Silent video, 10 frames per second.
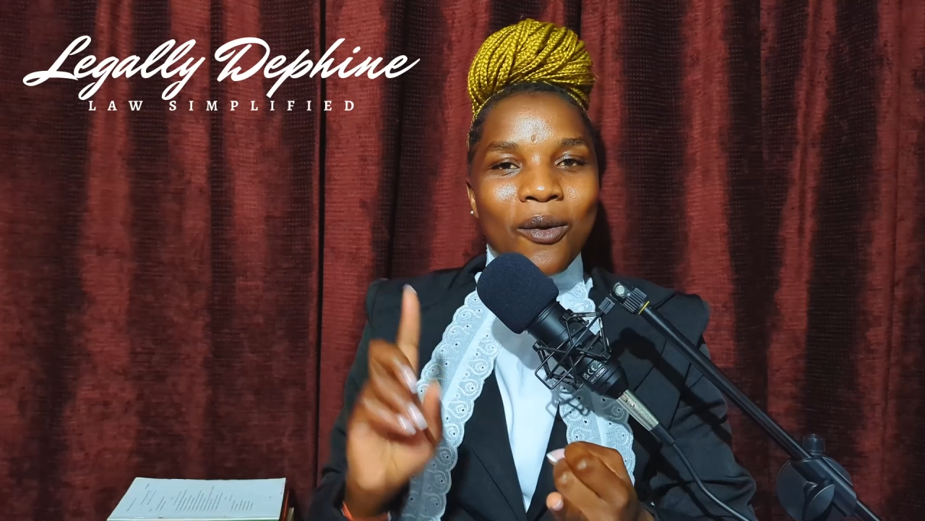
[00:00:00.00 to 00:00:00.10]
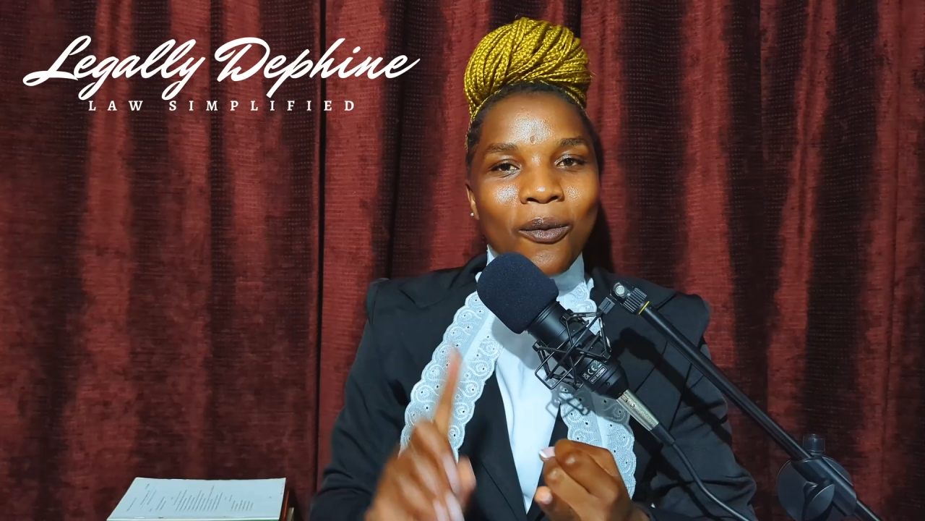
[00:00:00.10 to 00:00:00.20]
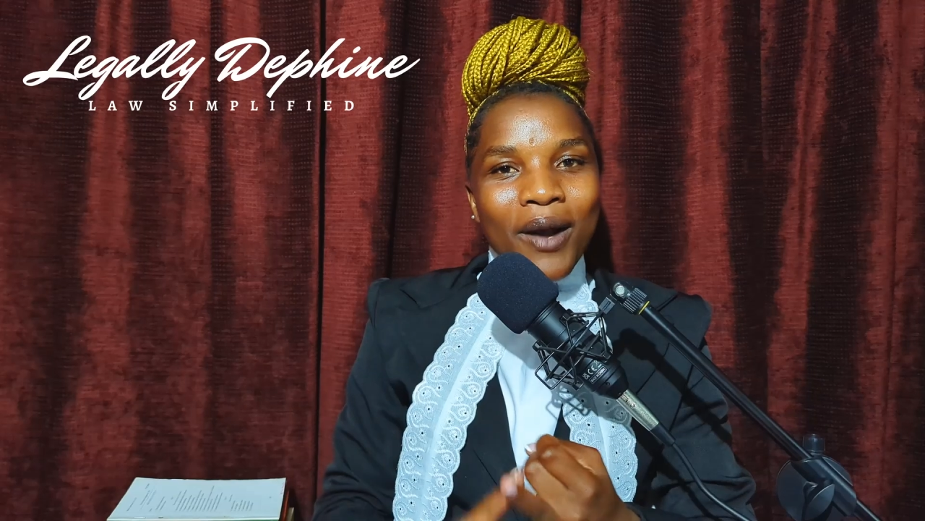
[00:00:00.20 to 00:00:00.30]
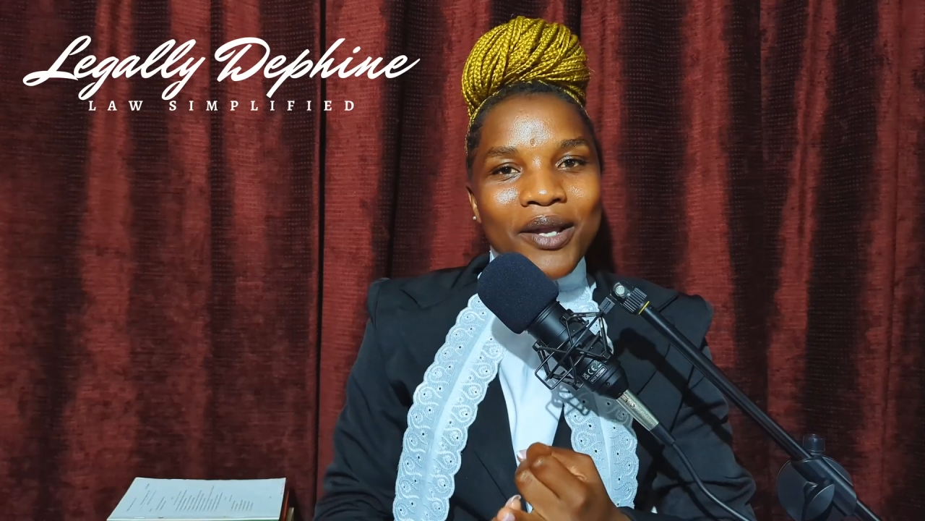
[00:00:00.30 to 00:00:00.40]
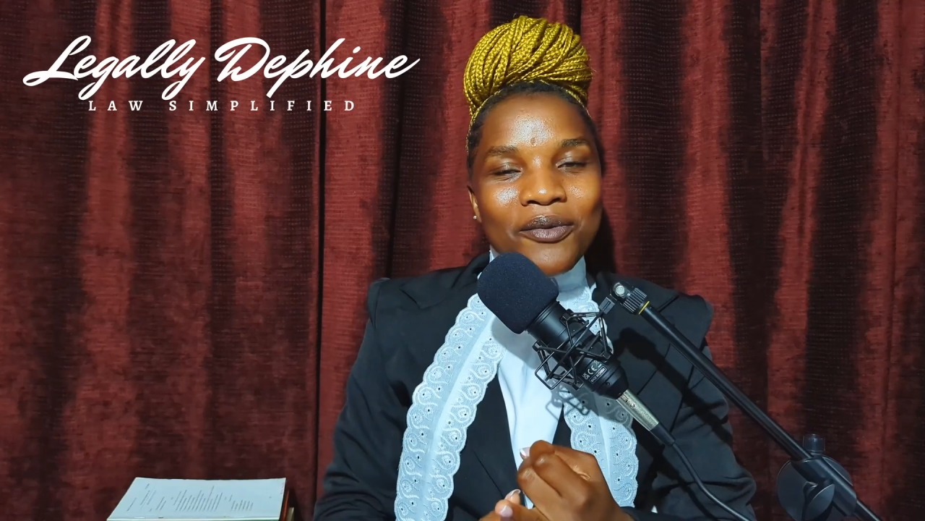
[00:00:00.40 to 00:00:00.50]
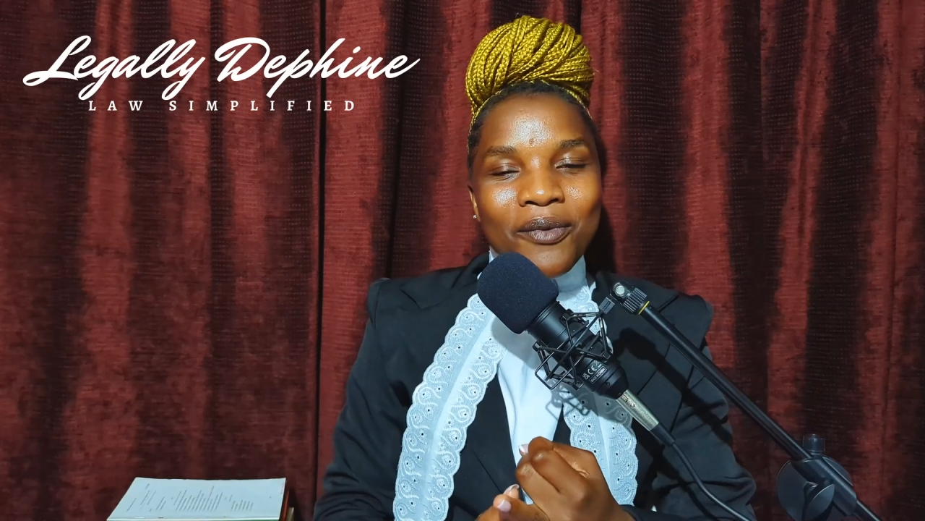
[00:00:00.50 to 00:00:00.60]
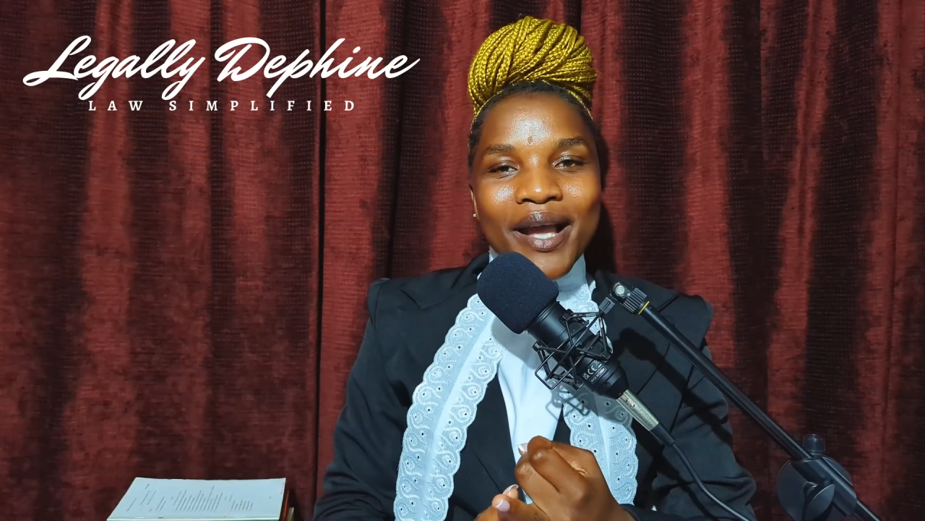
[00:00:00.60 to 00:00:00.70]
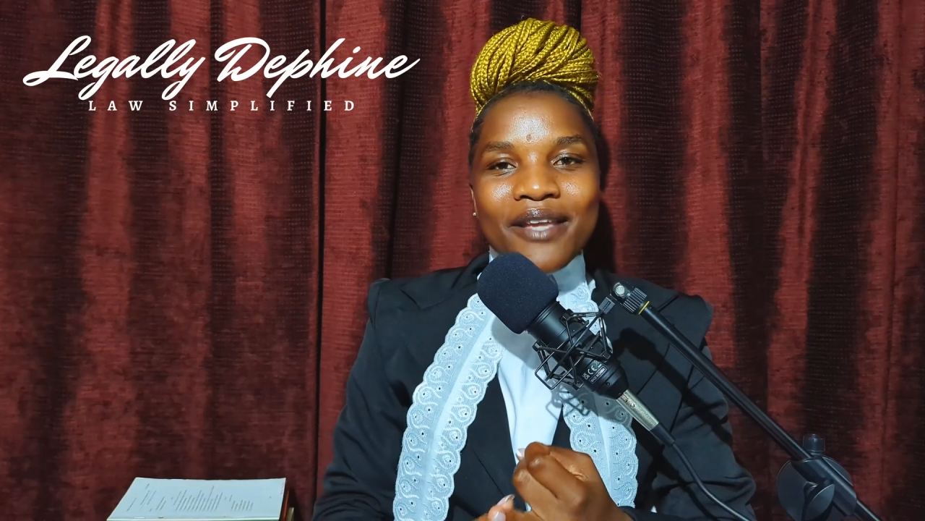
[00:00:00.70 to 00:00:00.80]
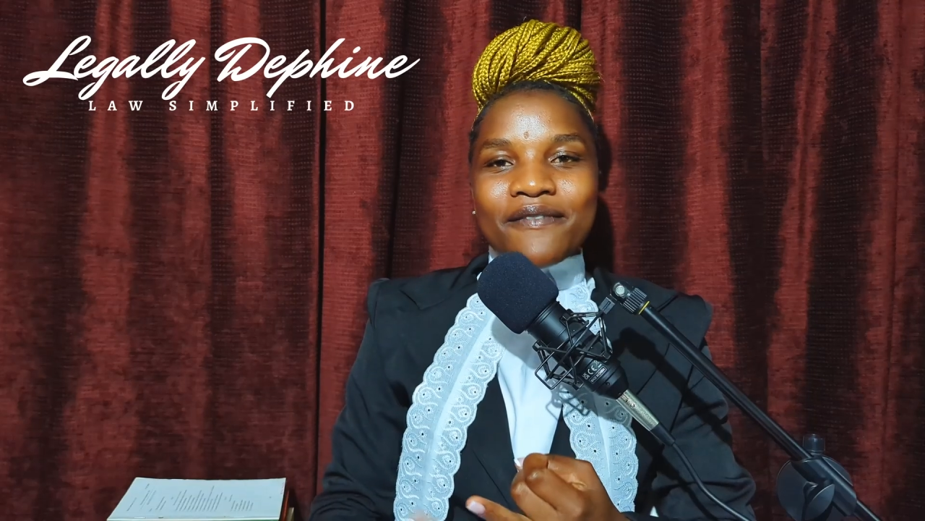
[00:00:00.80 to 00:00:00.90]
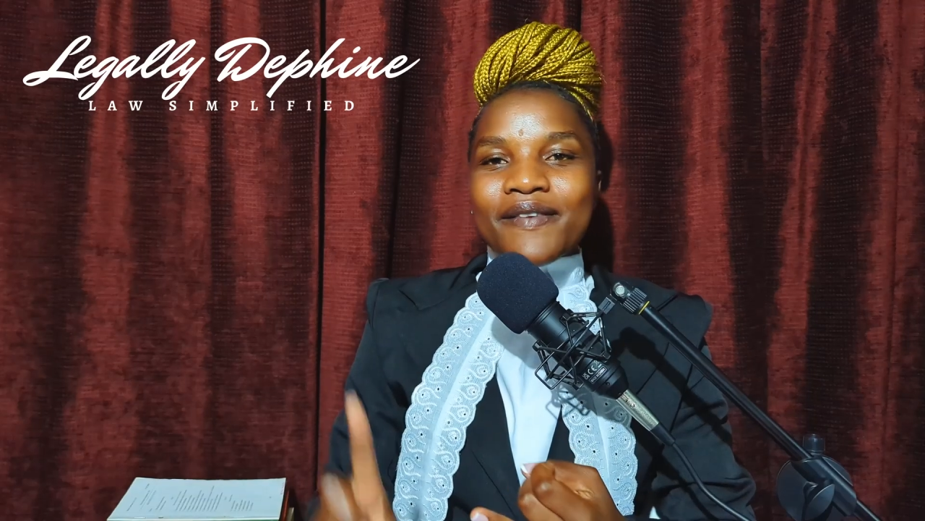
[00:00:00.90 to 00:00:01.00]
one
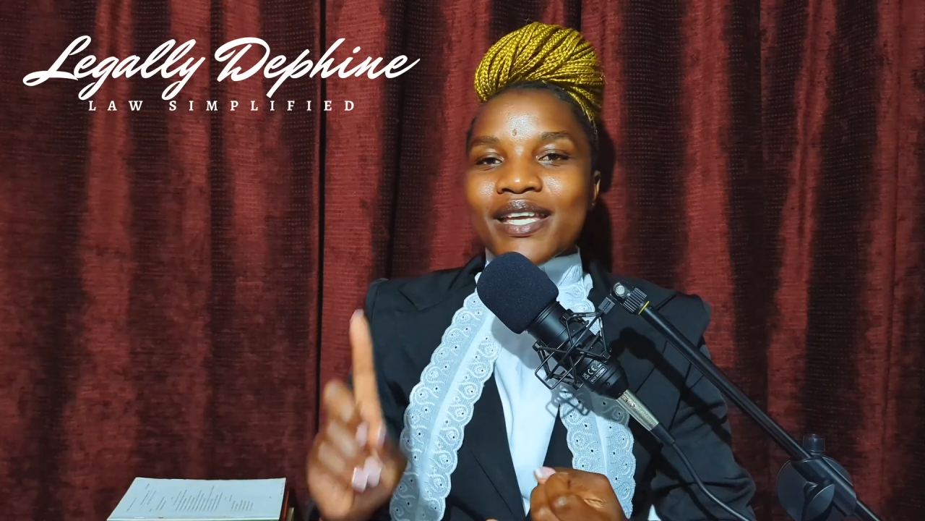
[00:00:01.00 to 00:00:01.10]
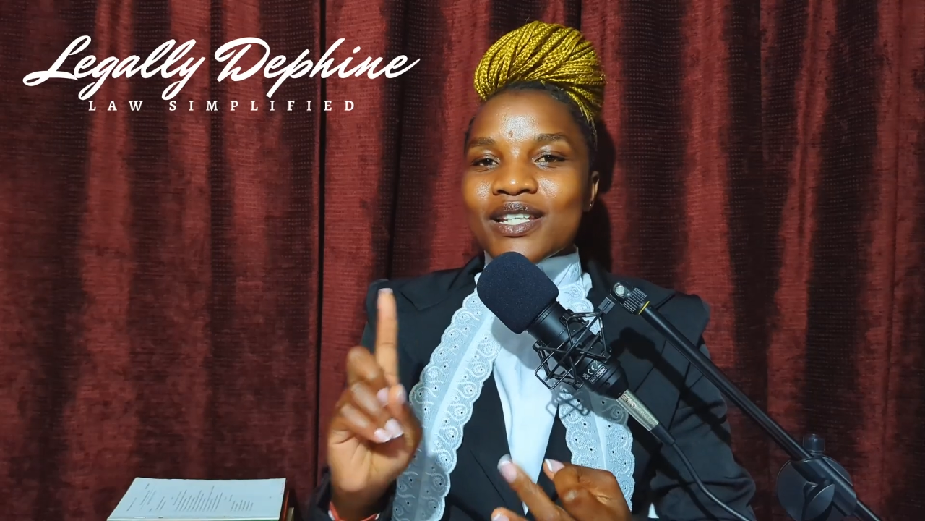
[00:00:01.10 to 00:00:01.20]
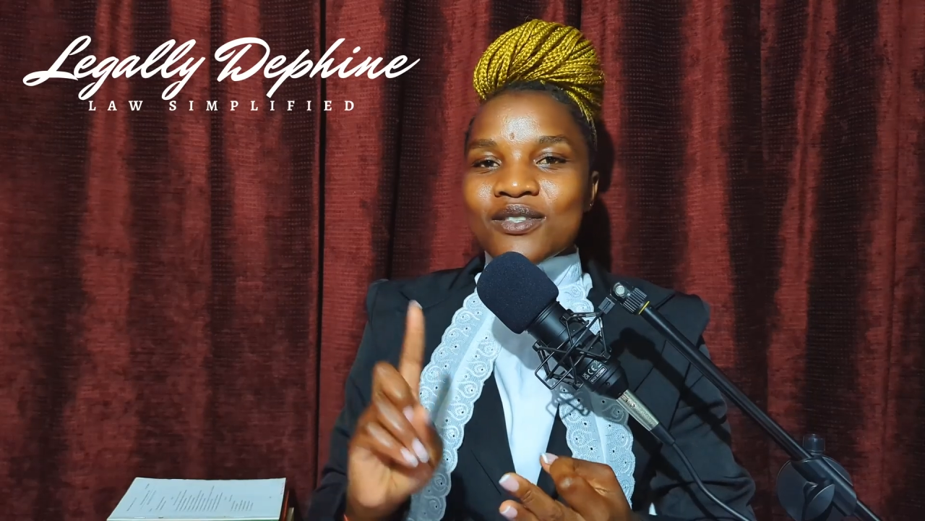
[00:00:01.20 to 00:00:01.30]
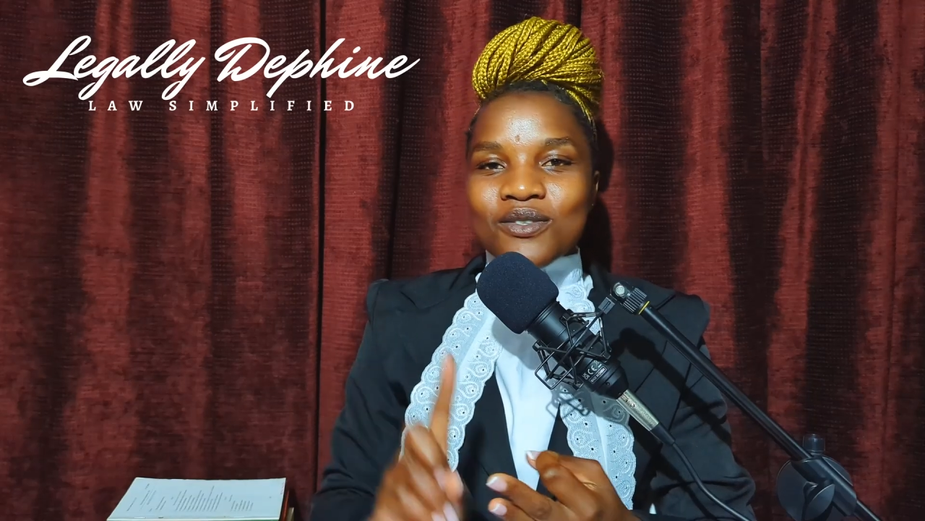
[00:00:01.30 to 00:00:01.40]
wife, and